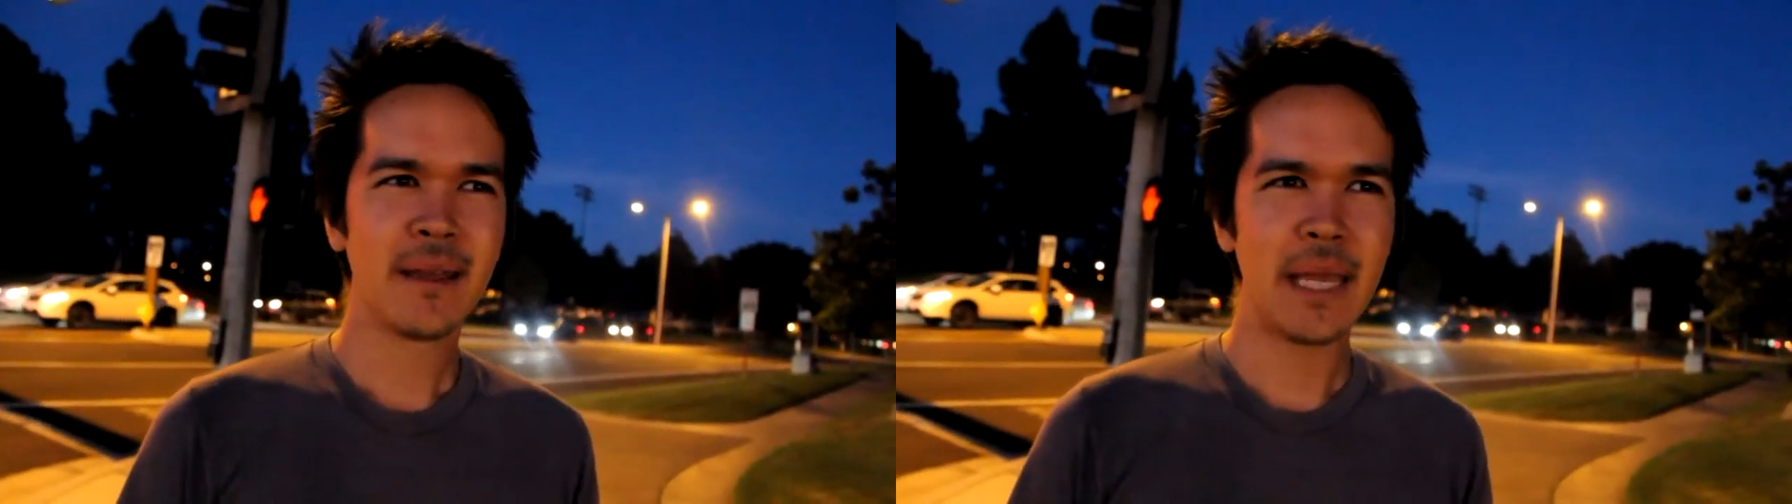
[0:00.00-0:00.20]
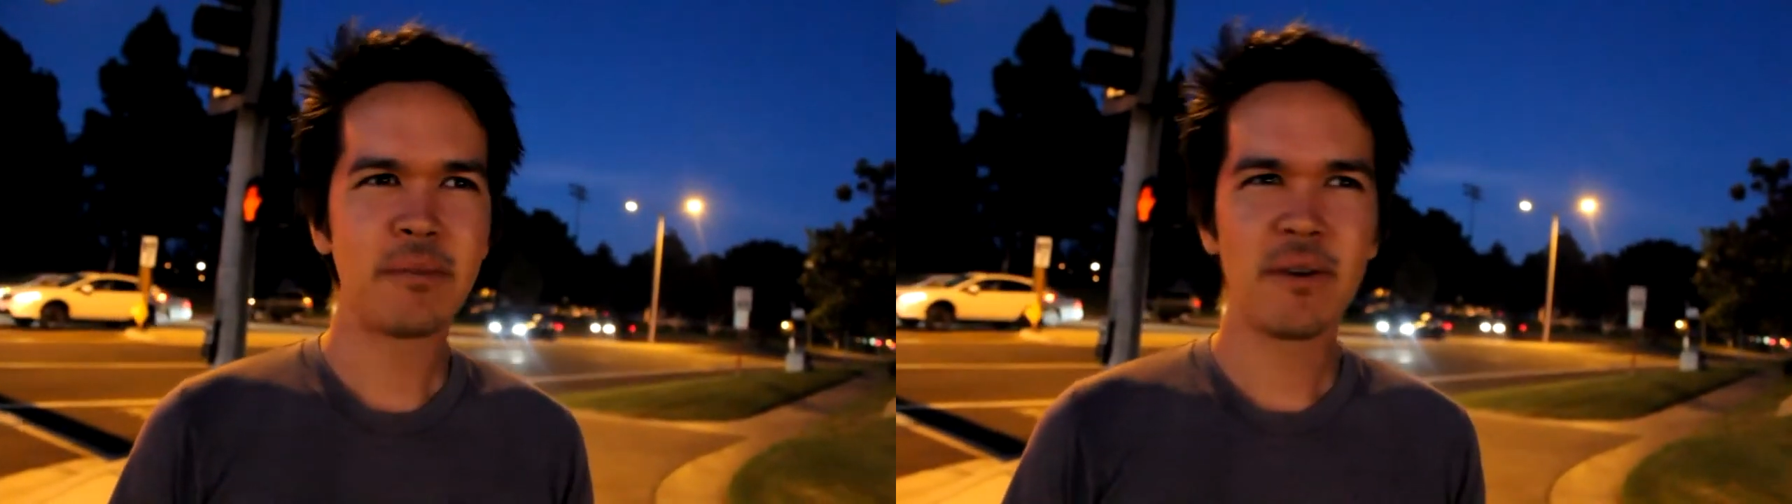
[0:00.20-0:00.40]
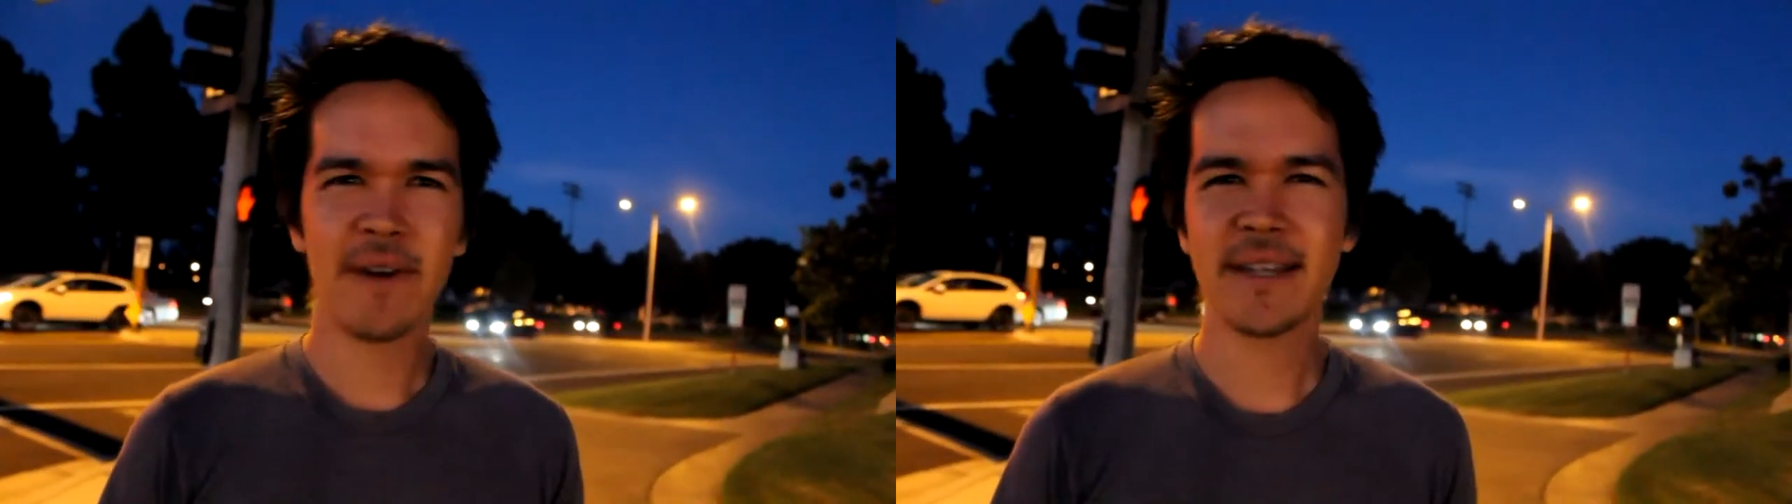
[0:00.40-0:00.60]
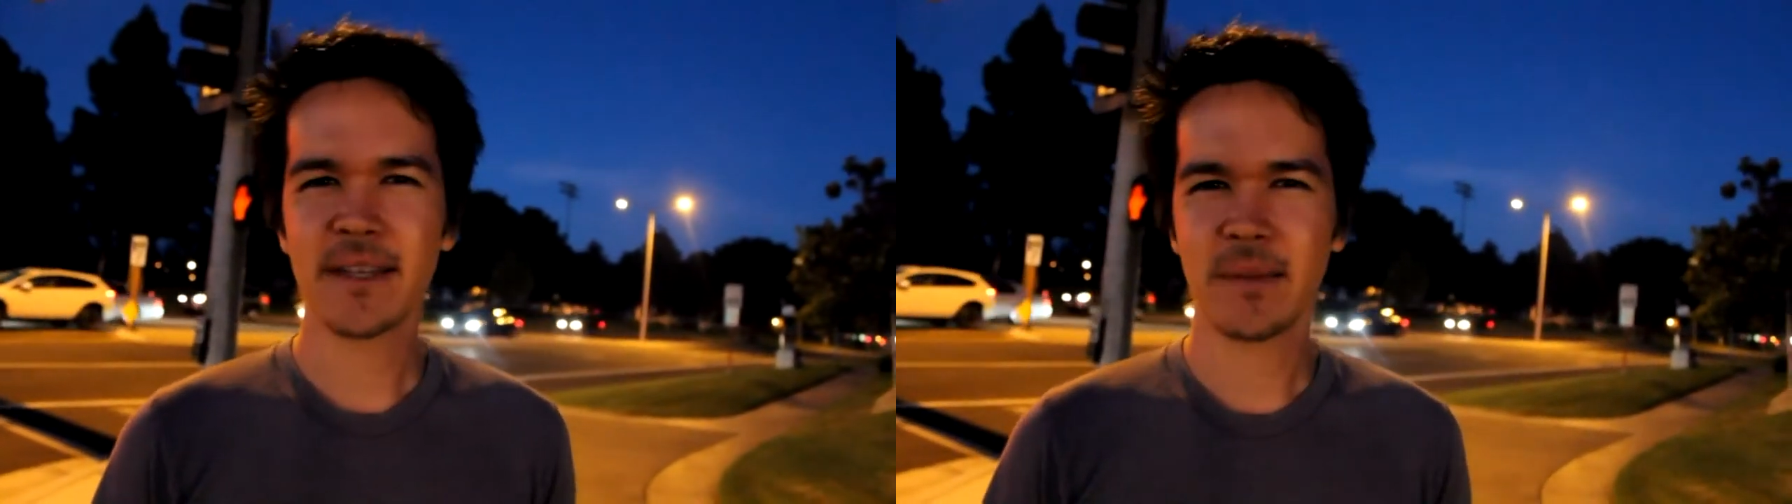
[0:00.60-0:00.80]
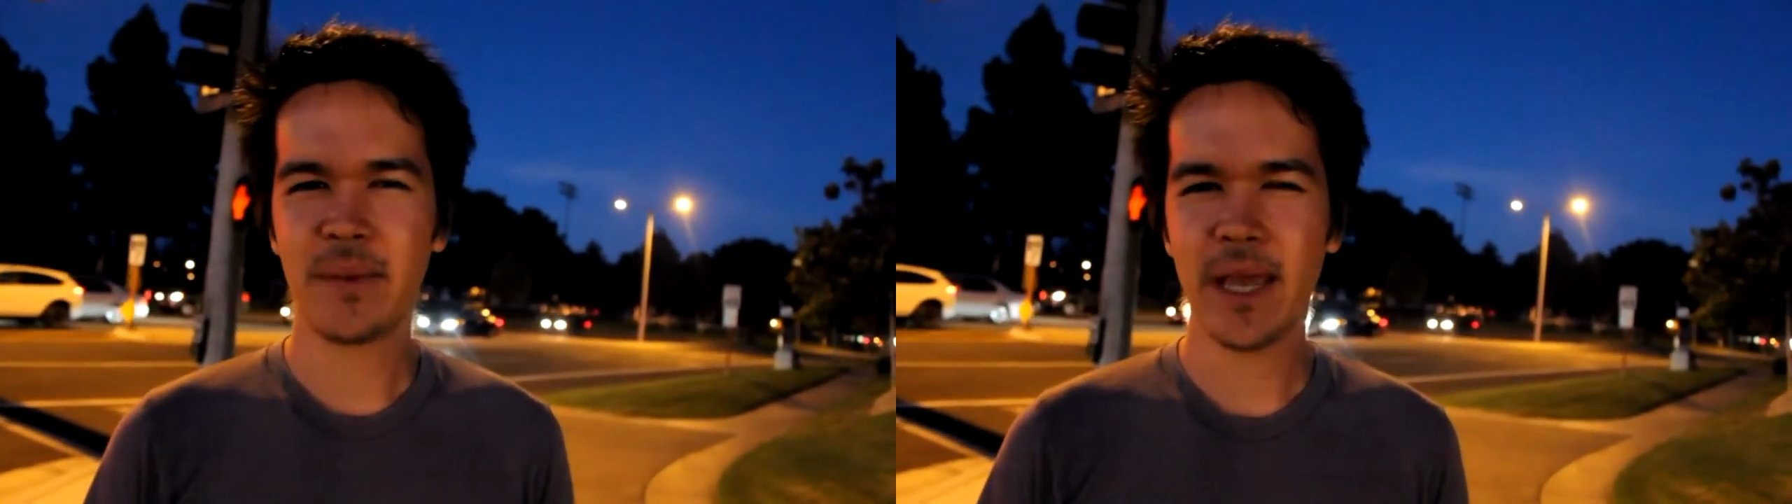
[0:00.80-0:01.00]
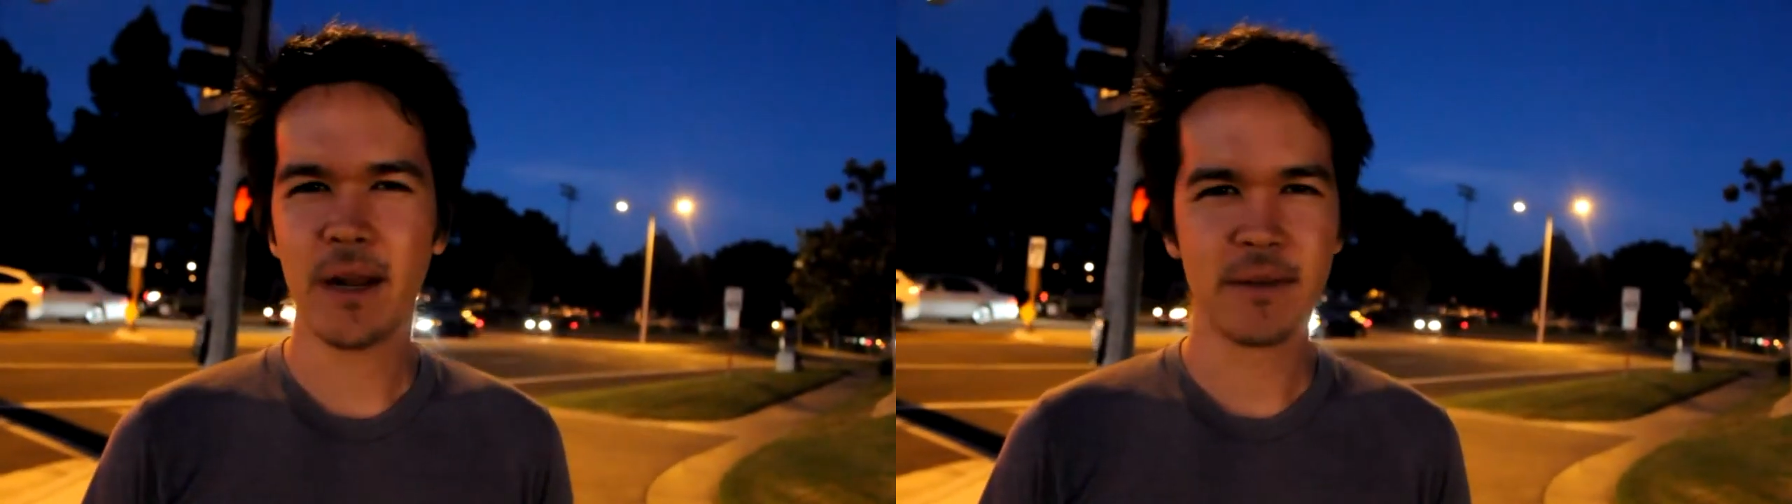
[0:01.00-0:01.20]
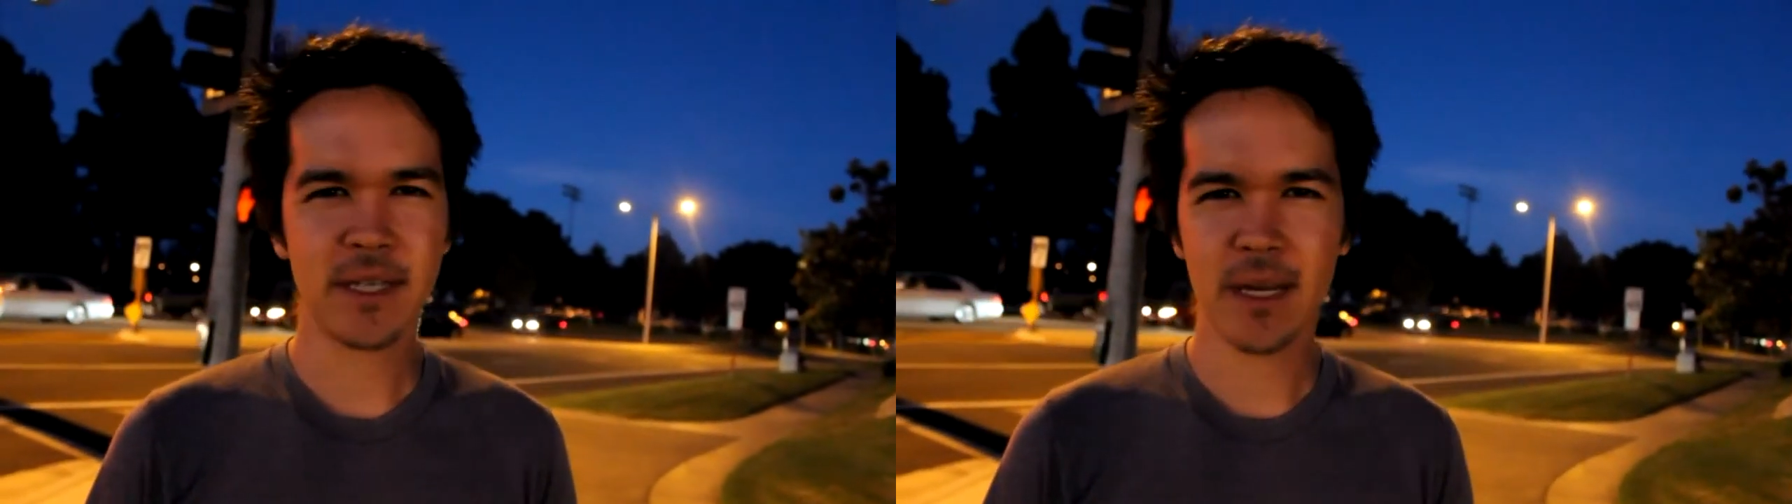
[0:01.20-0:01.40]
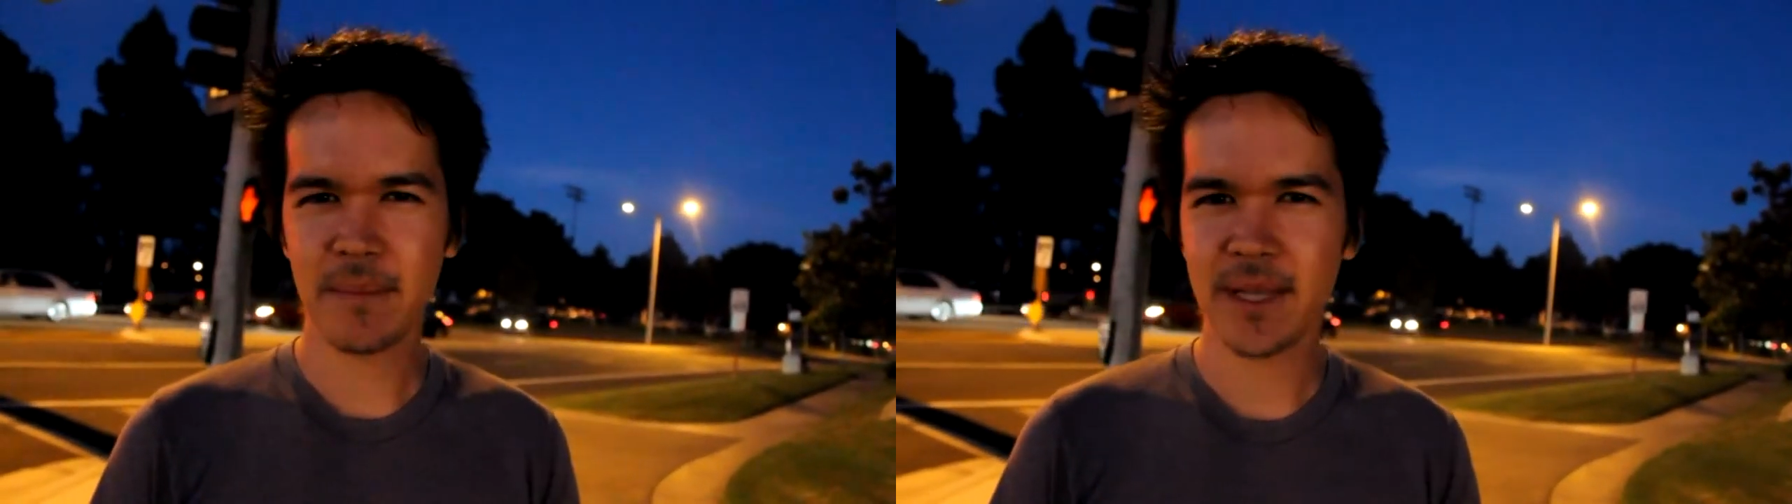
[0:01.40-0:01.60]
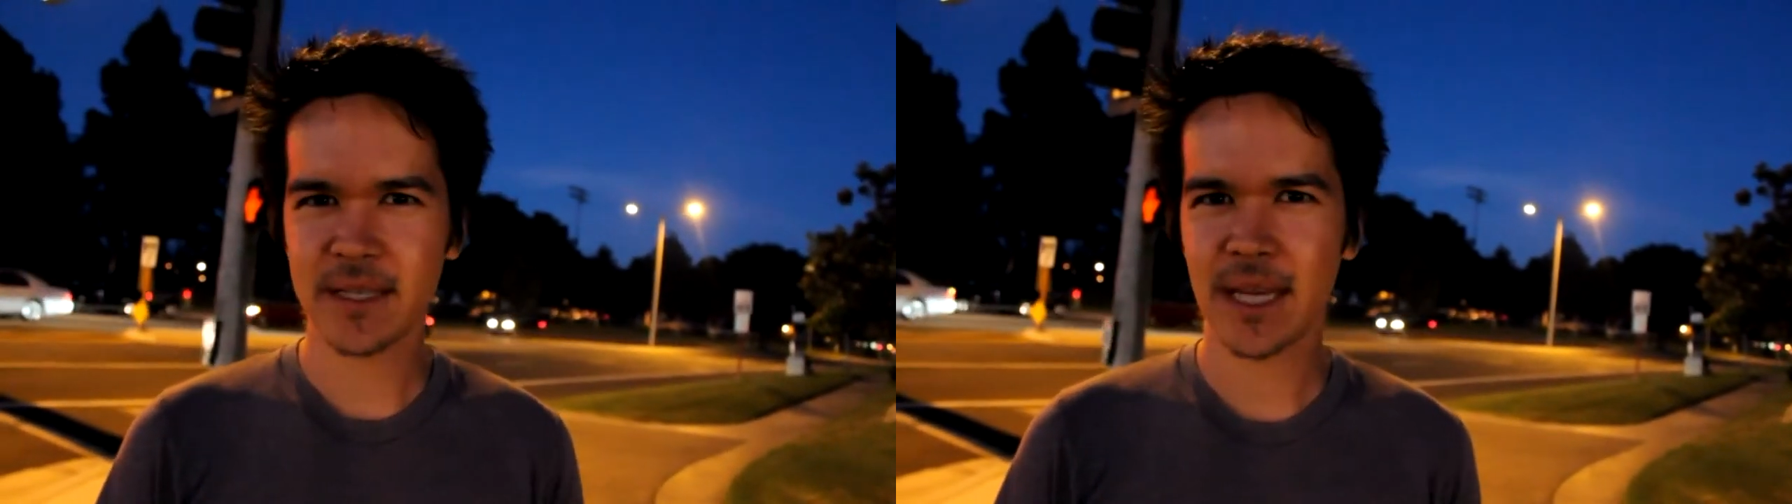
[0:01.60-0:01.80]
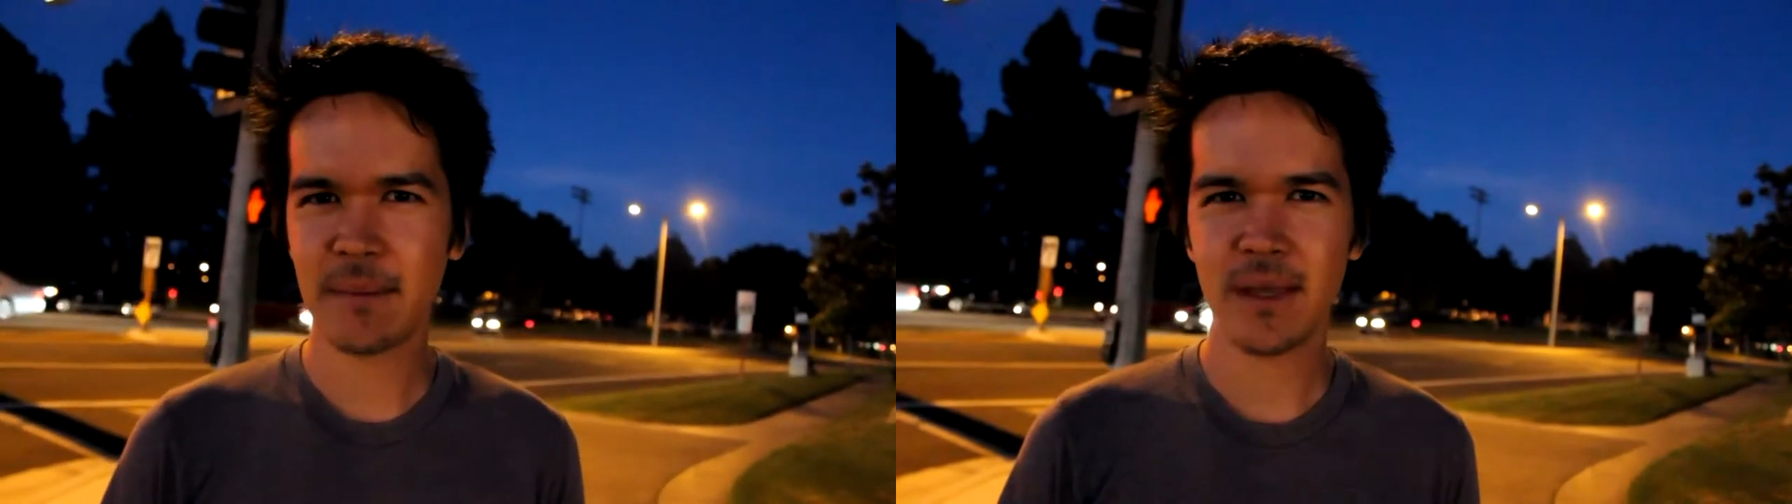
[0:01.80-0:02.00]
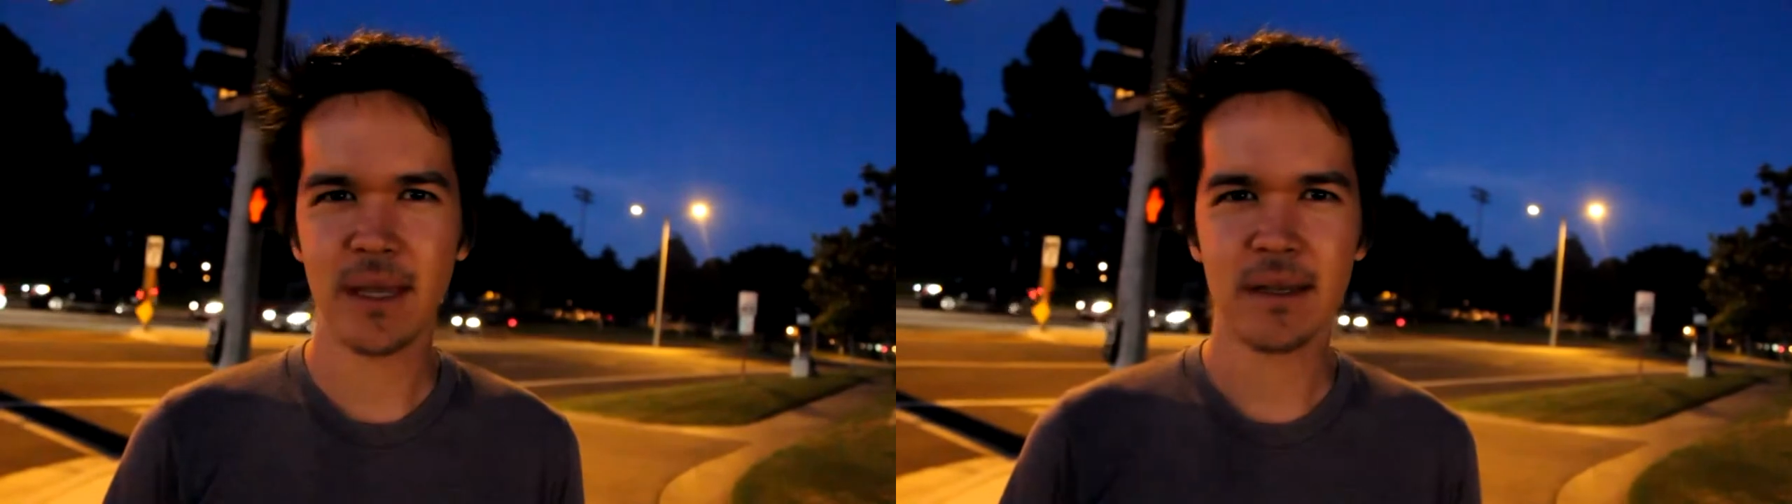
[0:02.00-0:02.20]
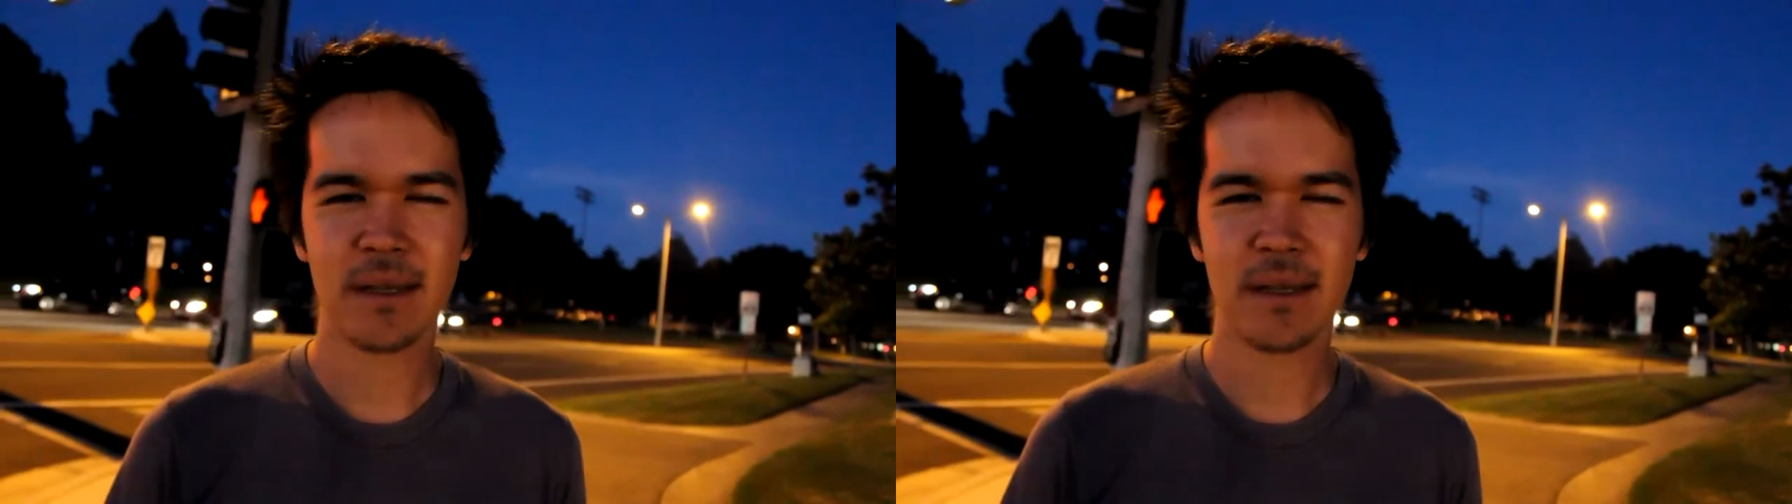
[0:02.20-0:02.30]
improvise on the piano, it's gonna be the same thing.